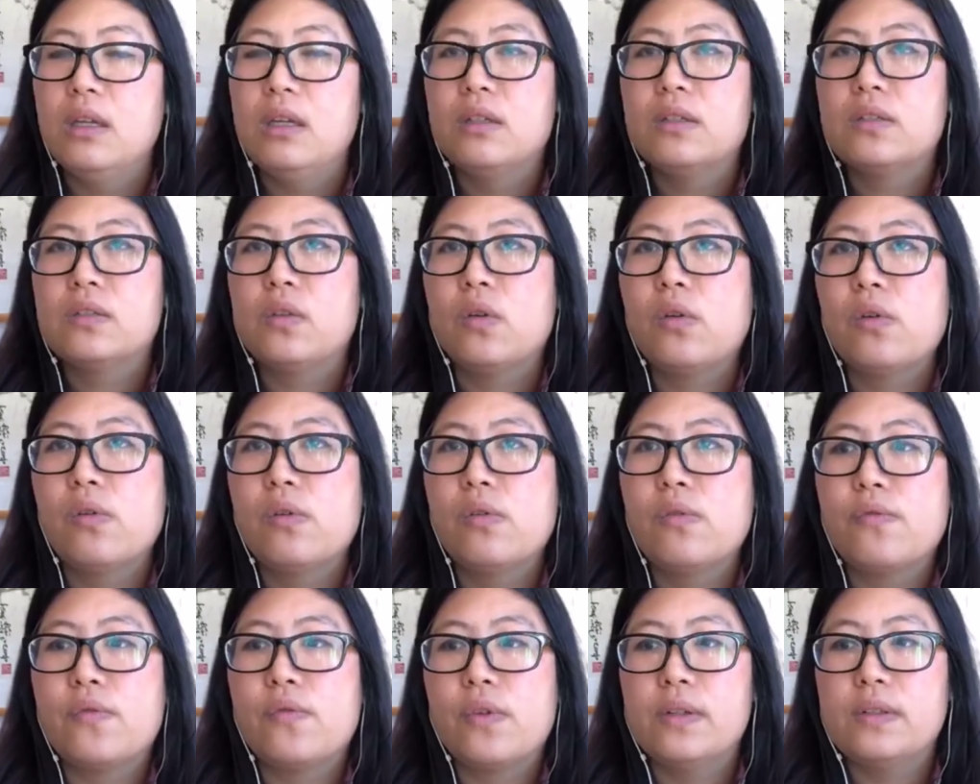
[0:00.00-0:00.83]

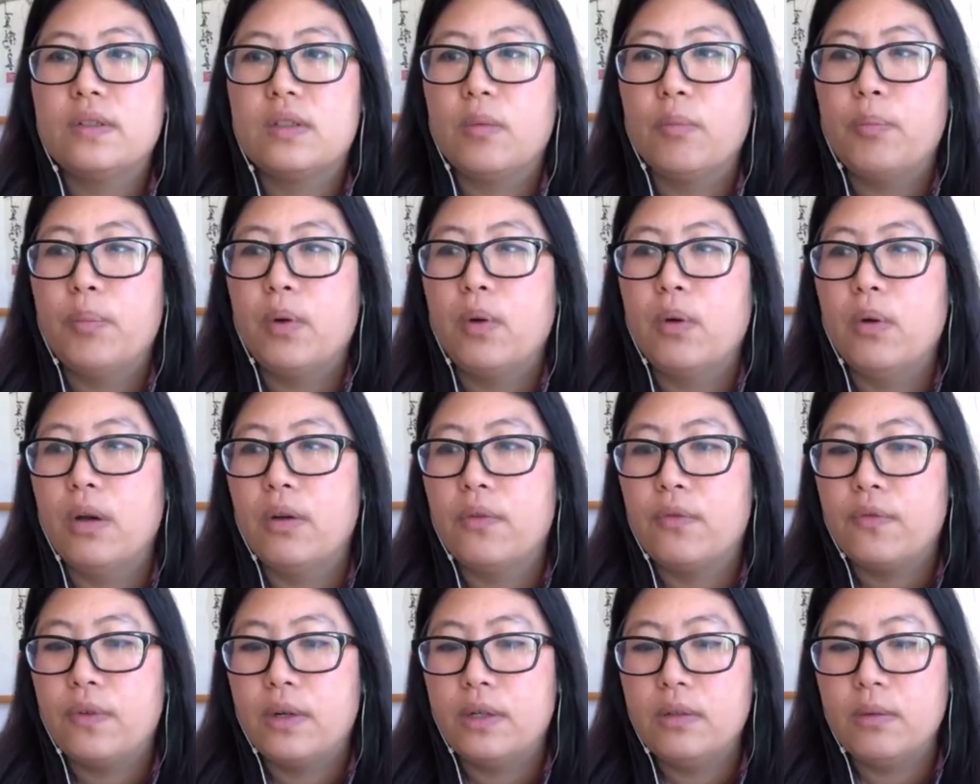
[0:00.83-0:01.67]
So, for example, a
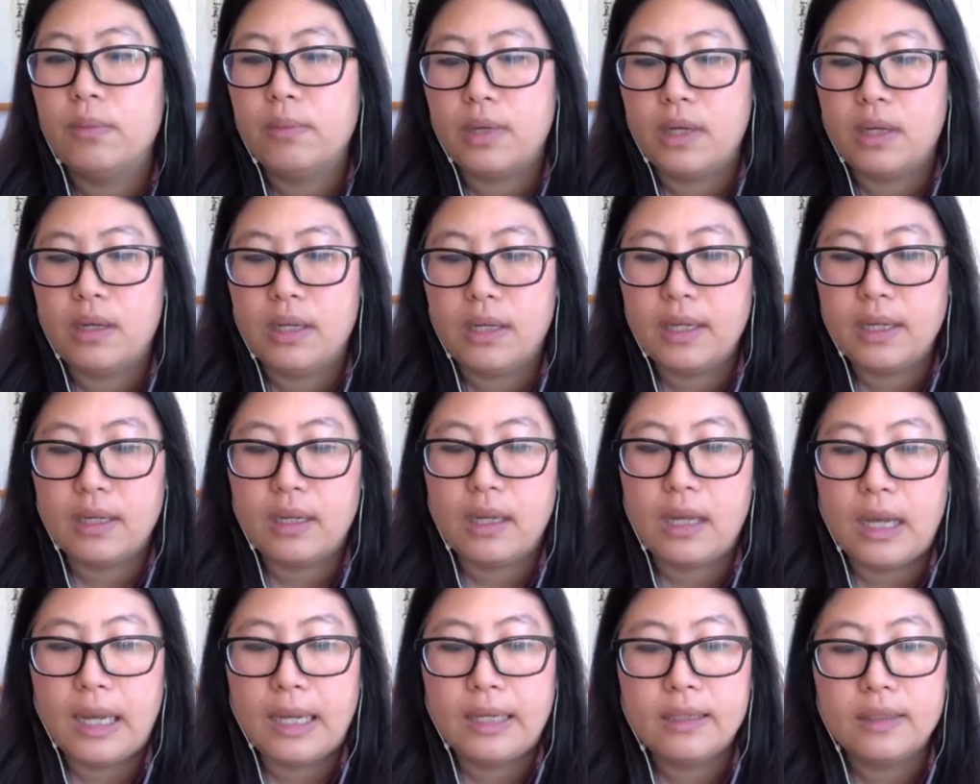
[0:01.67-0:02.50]
friend of mine,
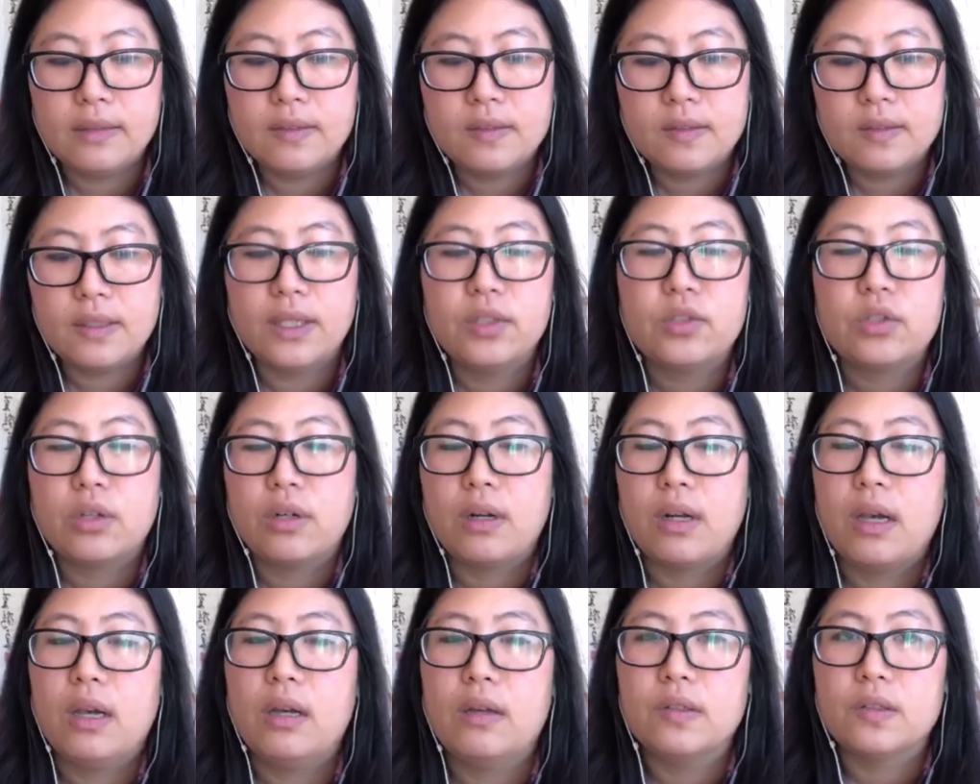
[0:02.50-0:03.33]
I didn't stage her
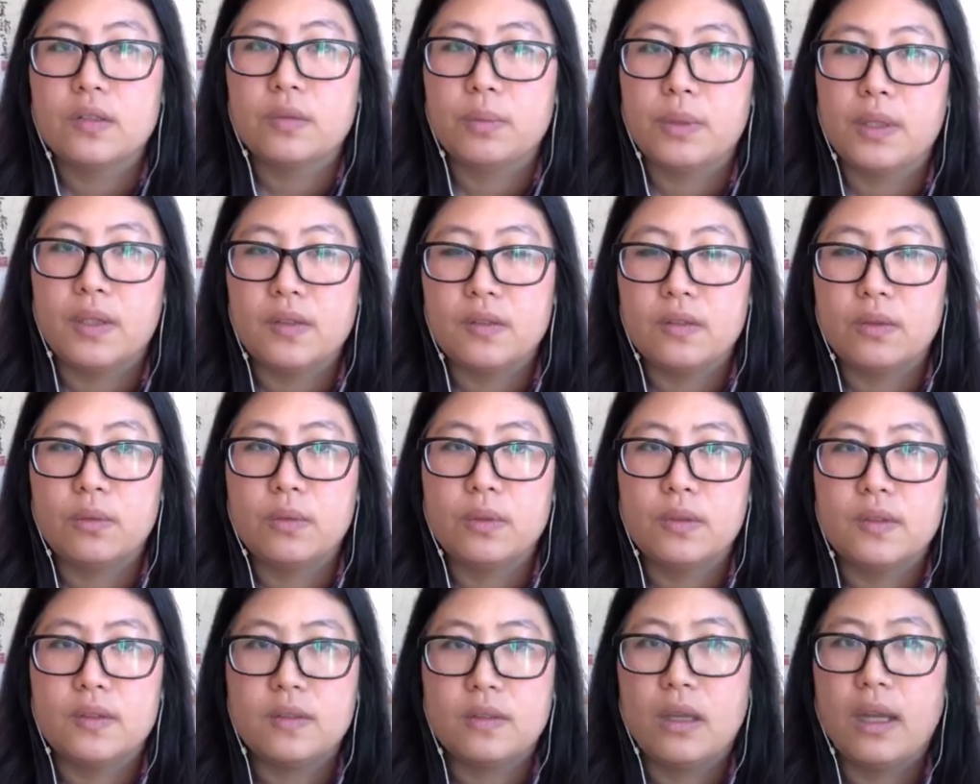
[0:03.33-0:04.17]
house because it
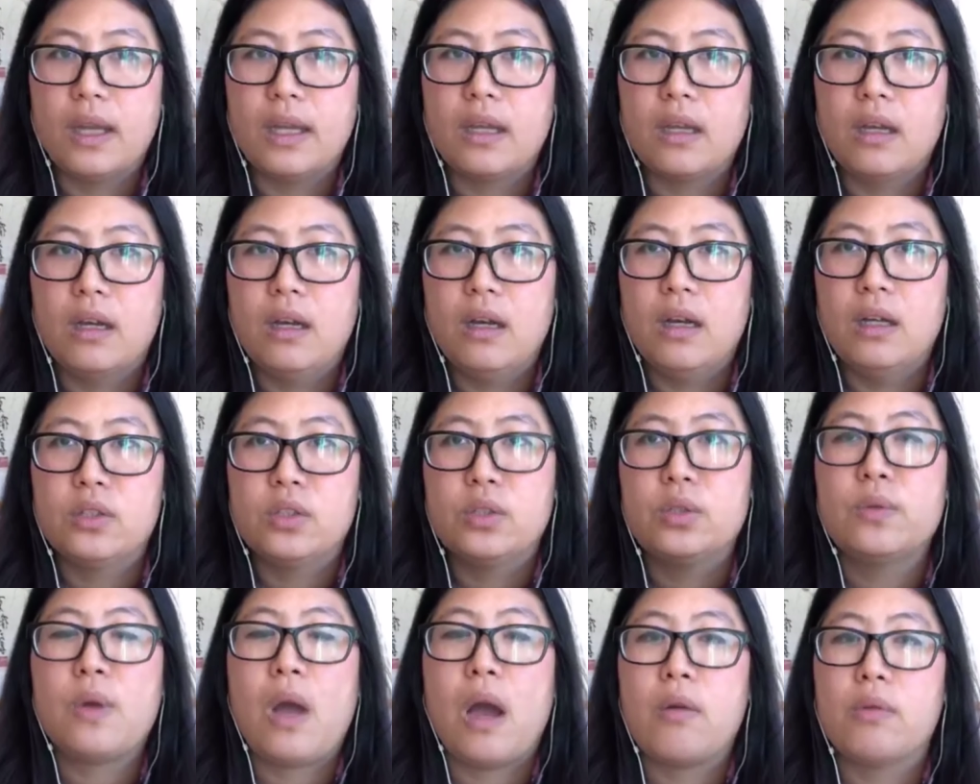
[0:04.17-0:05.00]
was like a
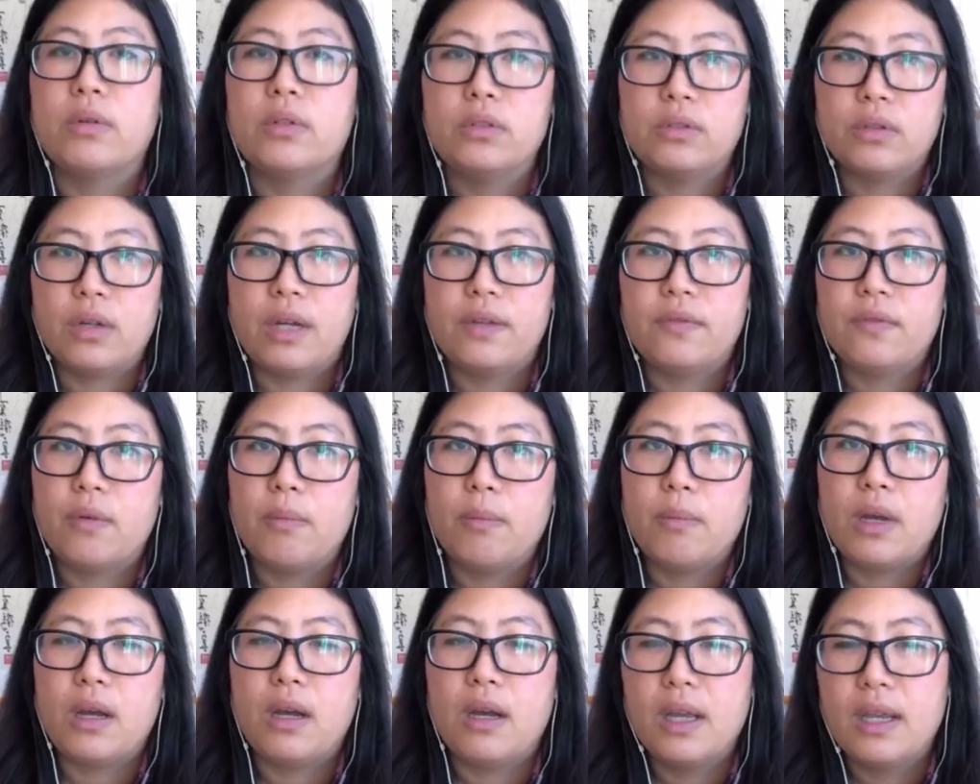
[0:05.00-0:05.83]
2-hour drive from
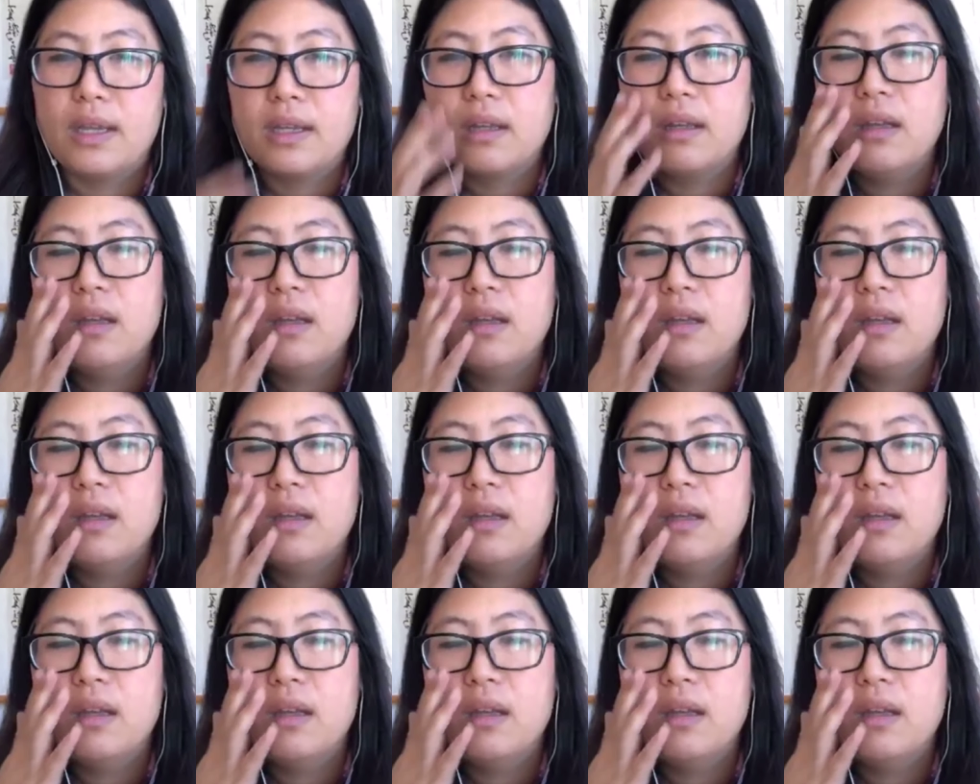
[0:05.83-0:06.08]
mine.